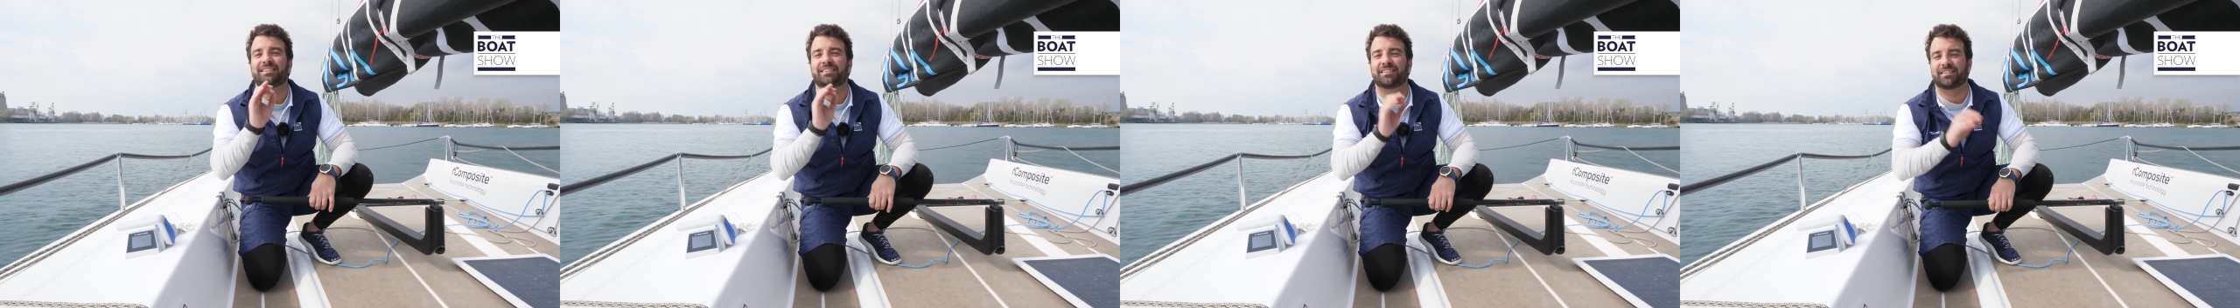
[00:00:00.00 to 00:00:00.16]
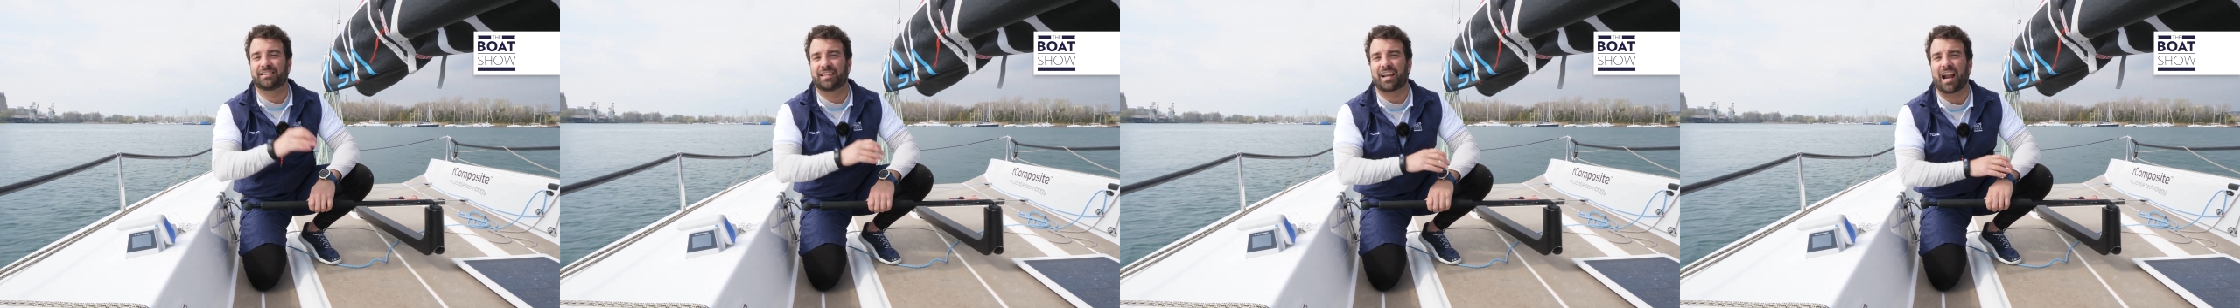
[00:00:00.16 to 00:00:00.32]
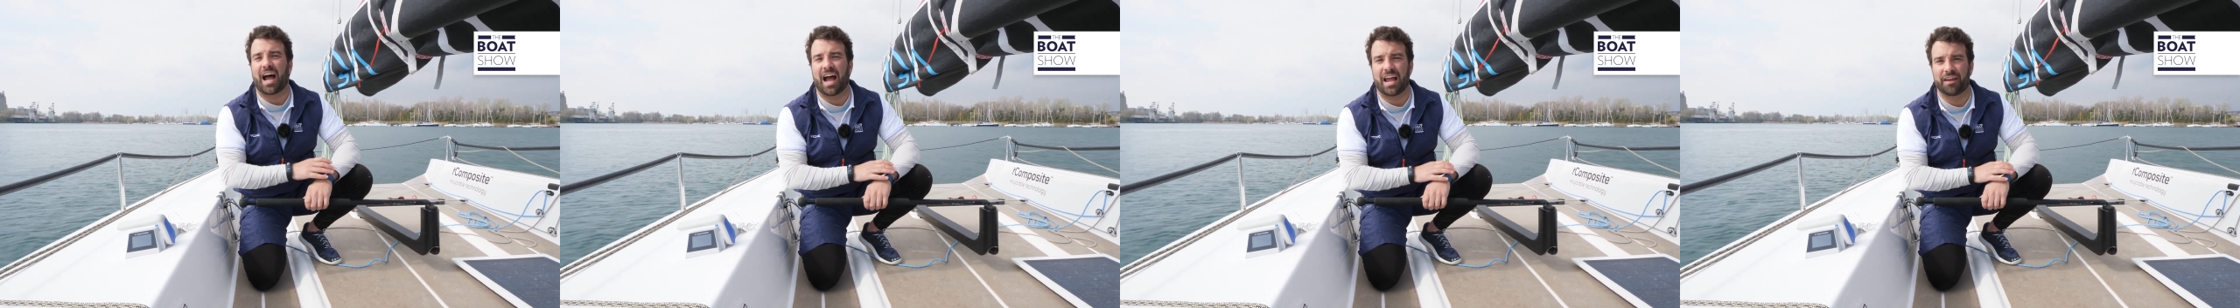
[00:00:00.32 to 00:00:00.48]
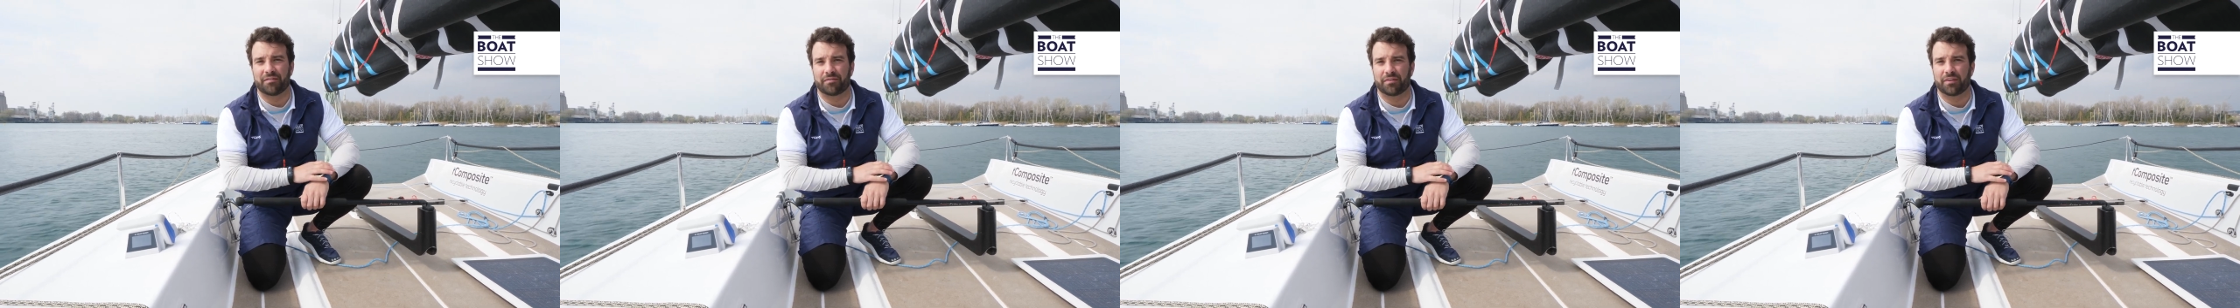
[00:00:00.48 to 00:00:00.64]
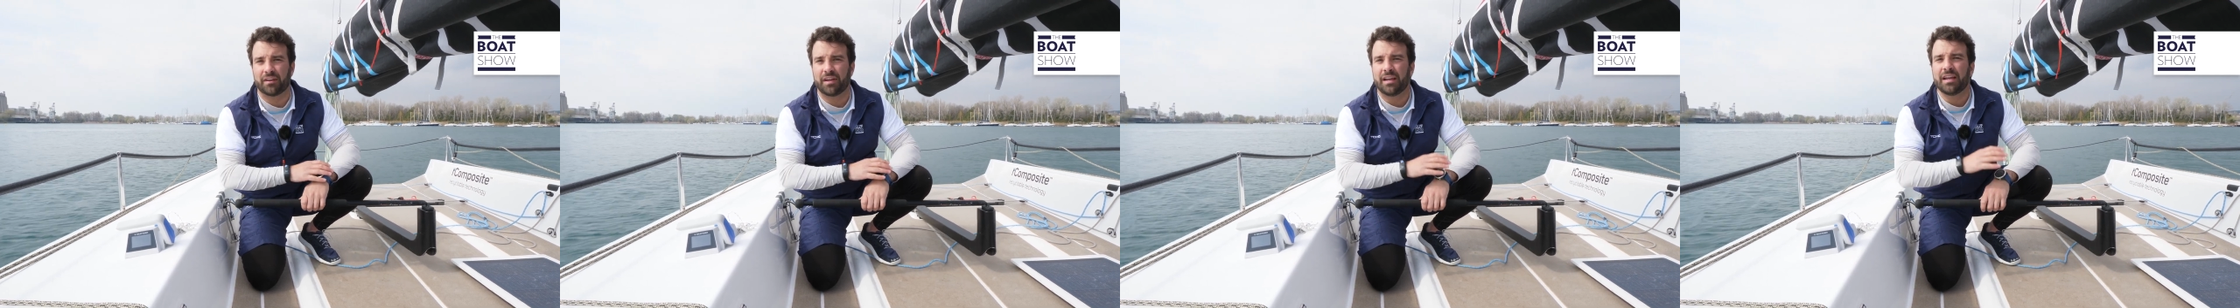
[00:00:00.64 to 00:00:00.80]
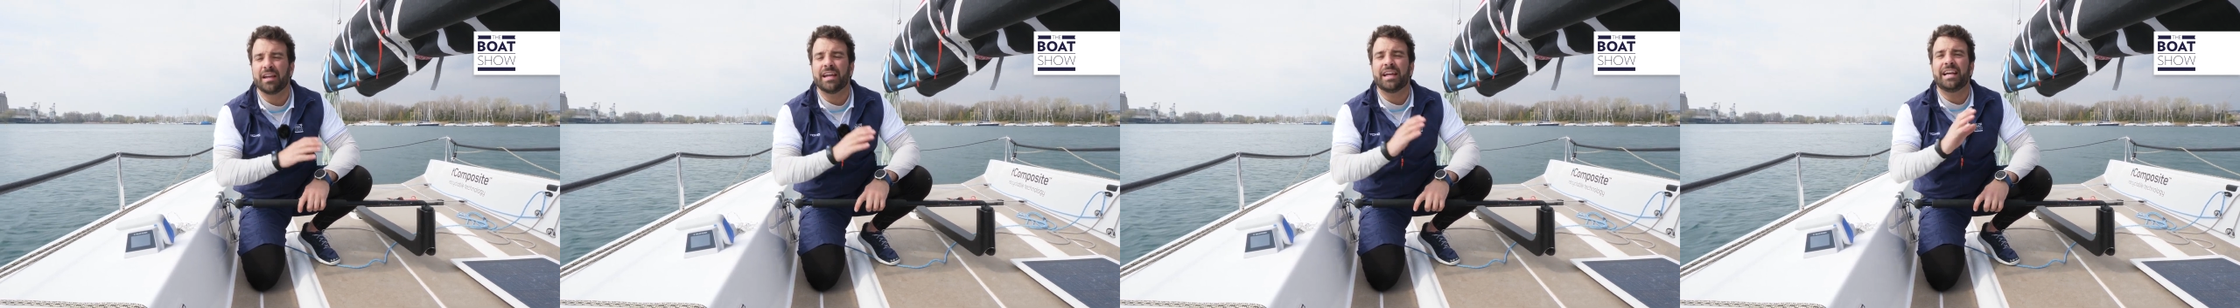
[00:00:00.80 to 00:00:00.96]
No, of
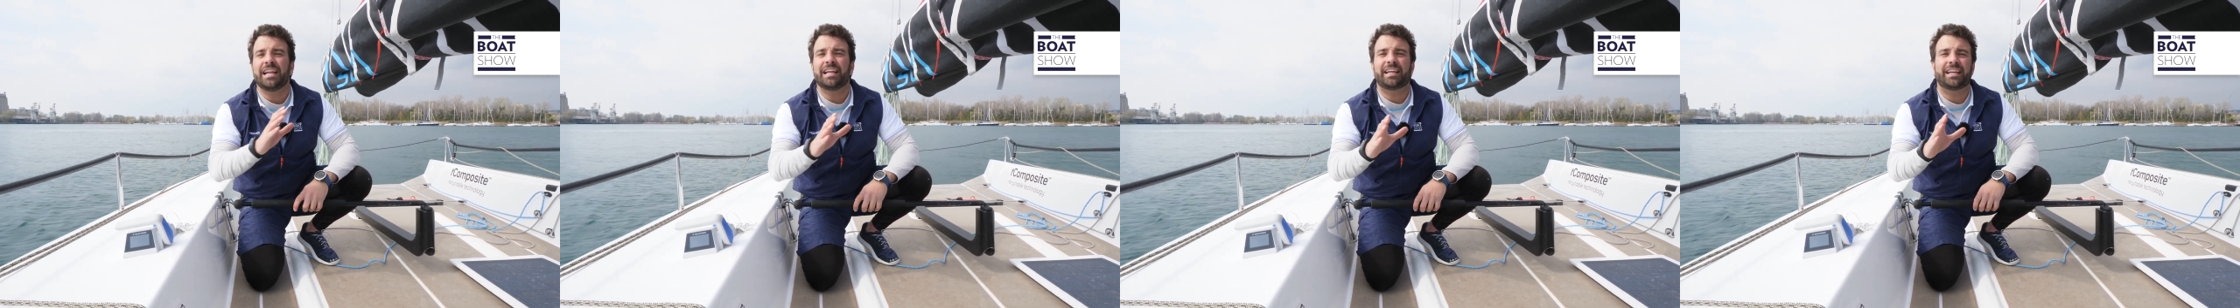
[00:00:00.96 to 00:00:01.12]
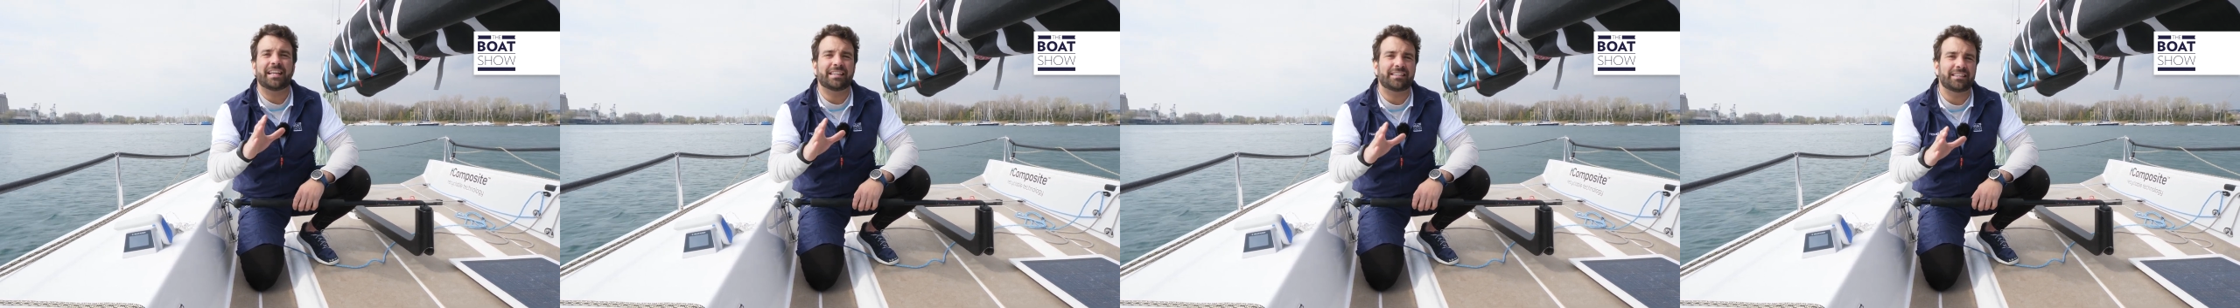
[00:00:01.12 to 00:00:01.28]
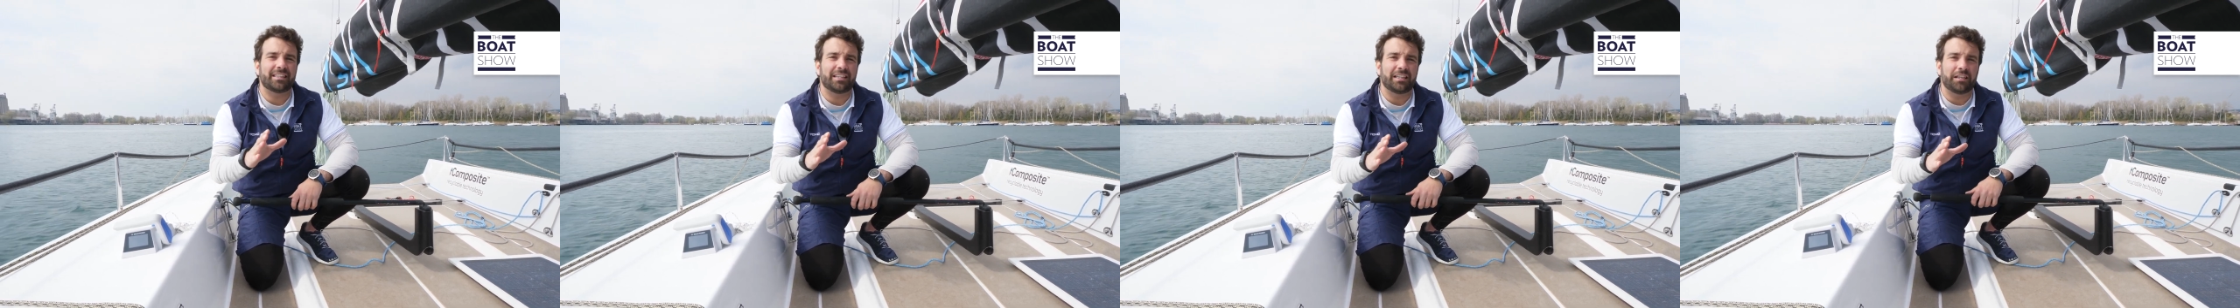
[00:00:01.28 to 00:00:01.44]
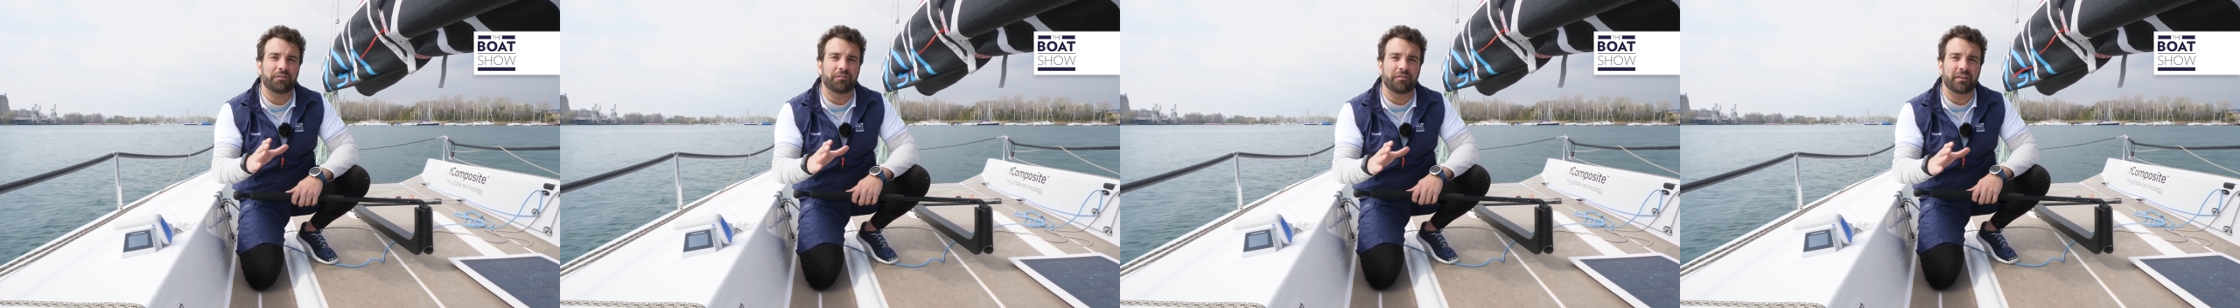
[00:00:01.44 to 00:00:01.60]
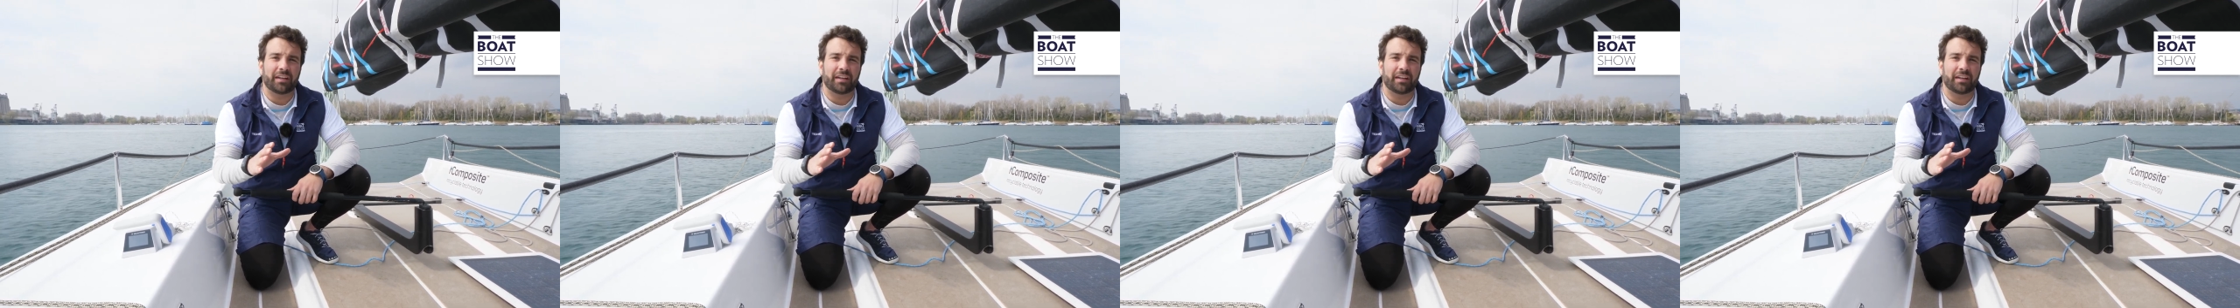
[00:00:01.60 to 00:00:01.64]
course not, because